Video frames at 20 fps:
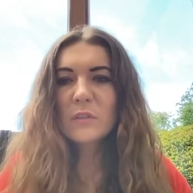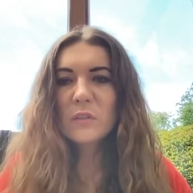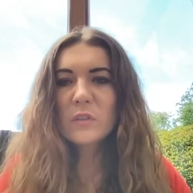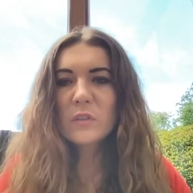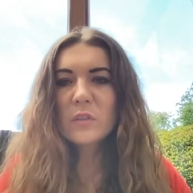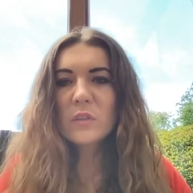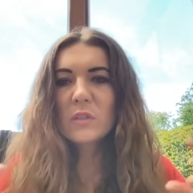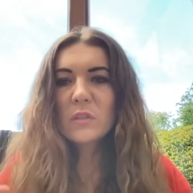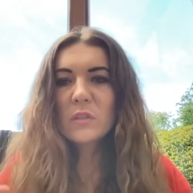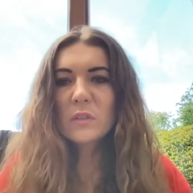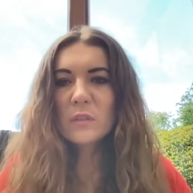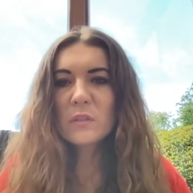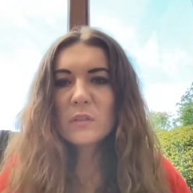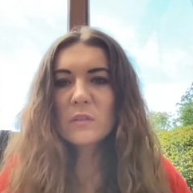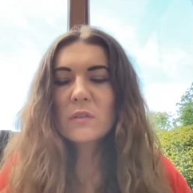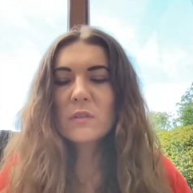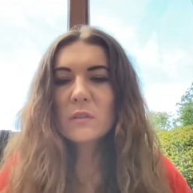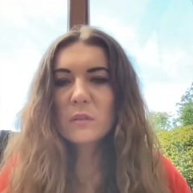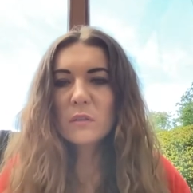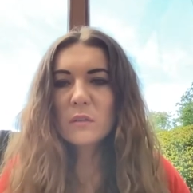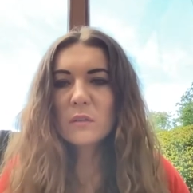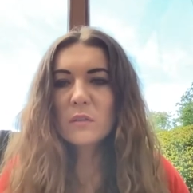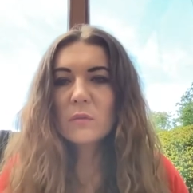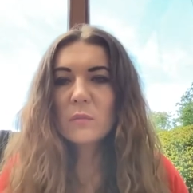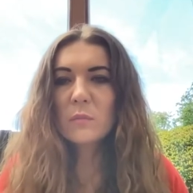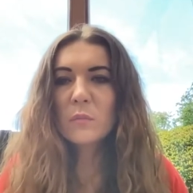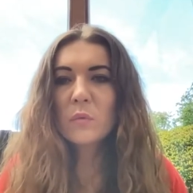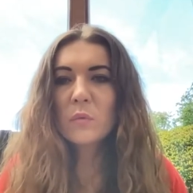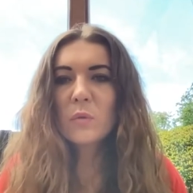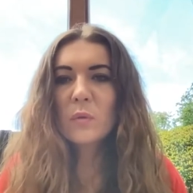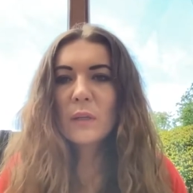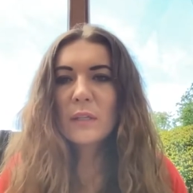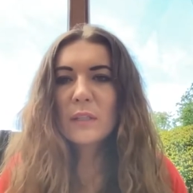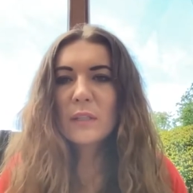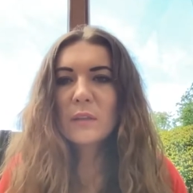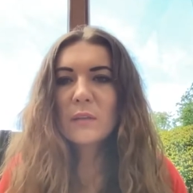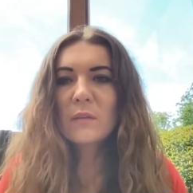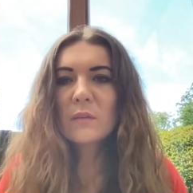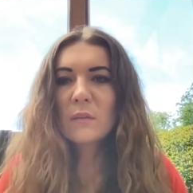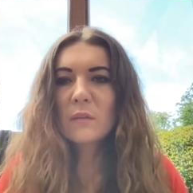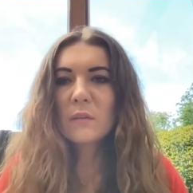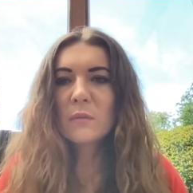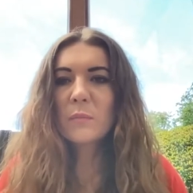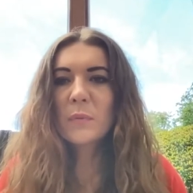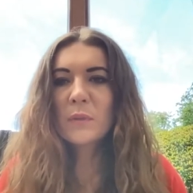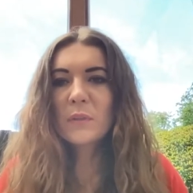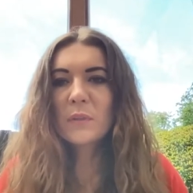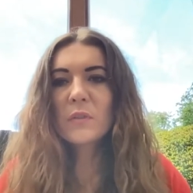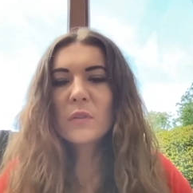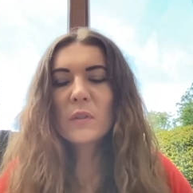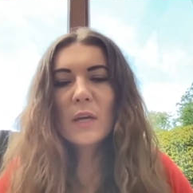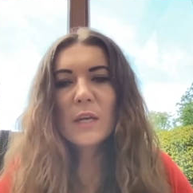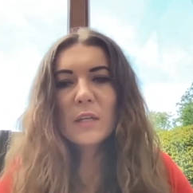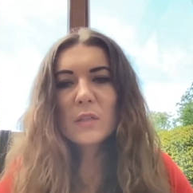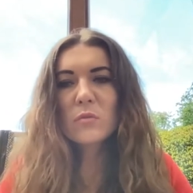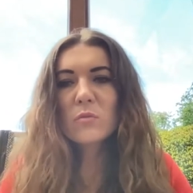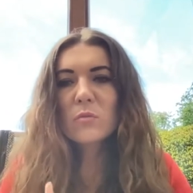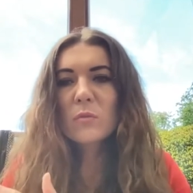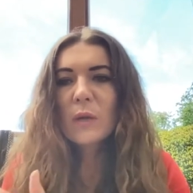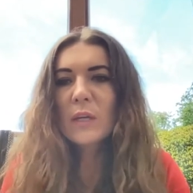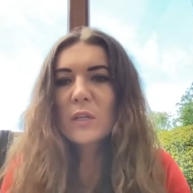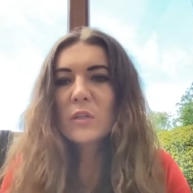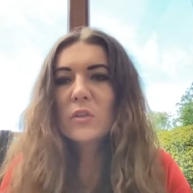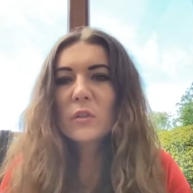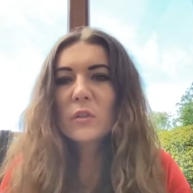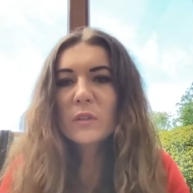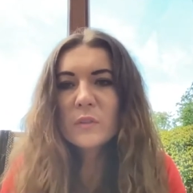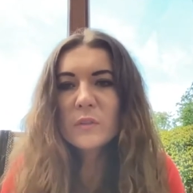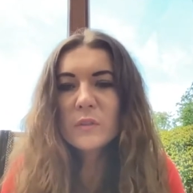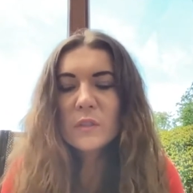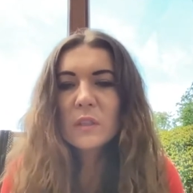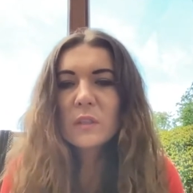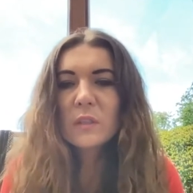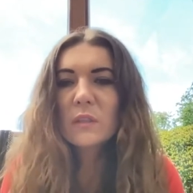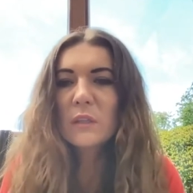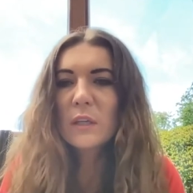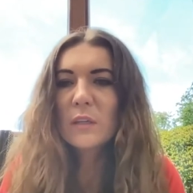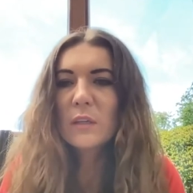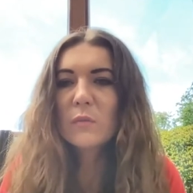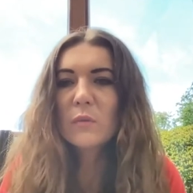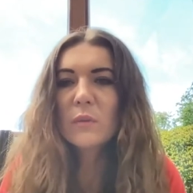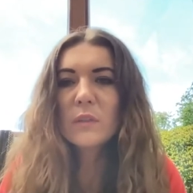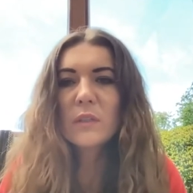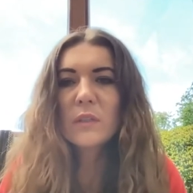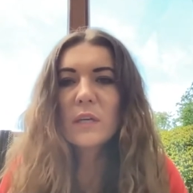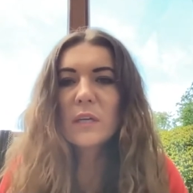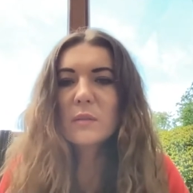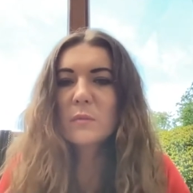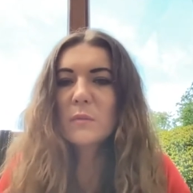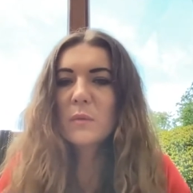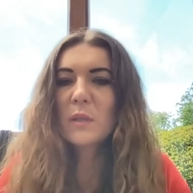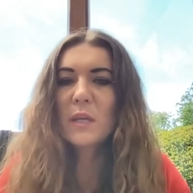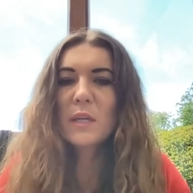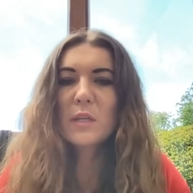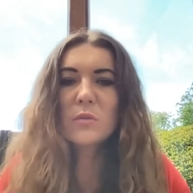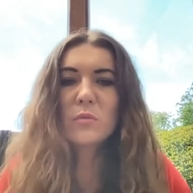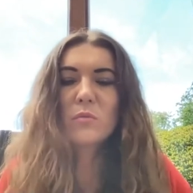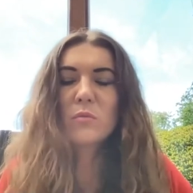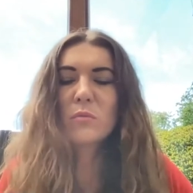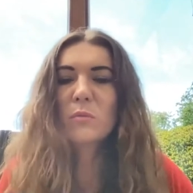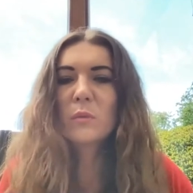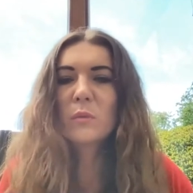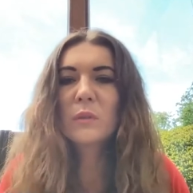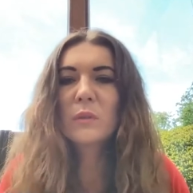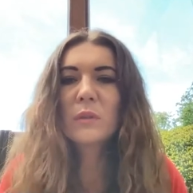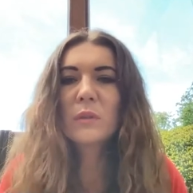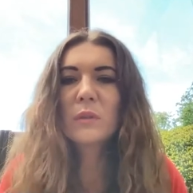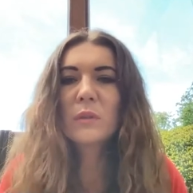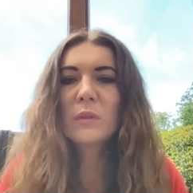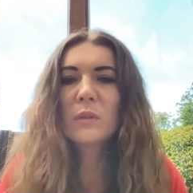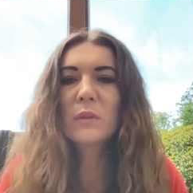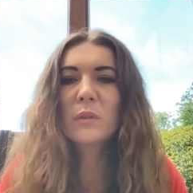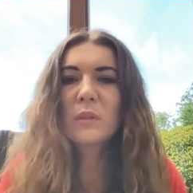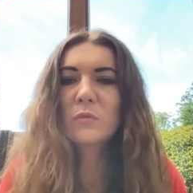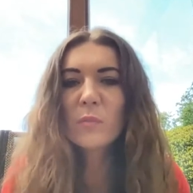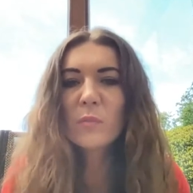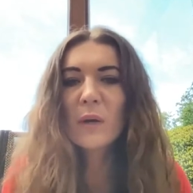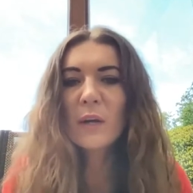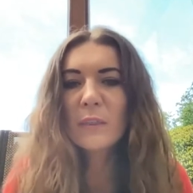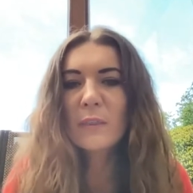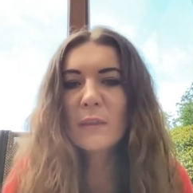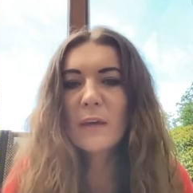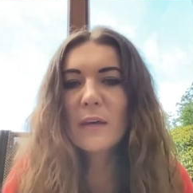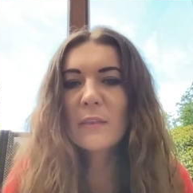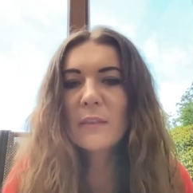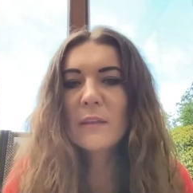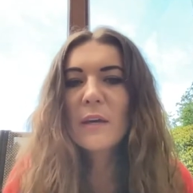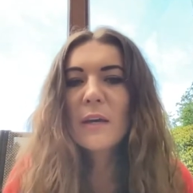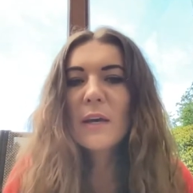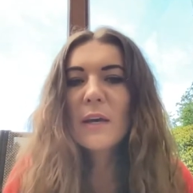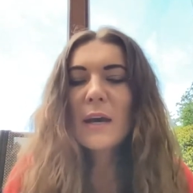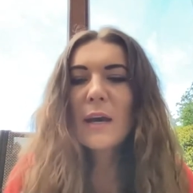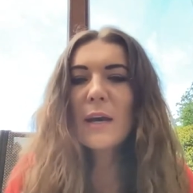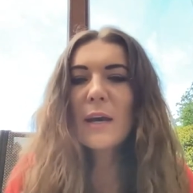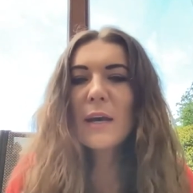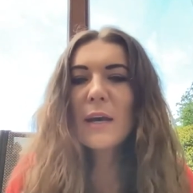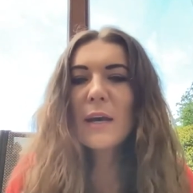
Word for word: cities, it's uh, more like that the person has to actually see the advertisement, has to be reached by that.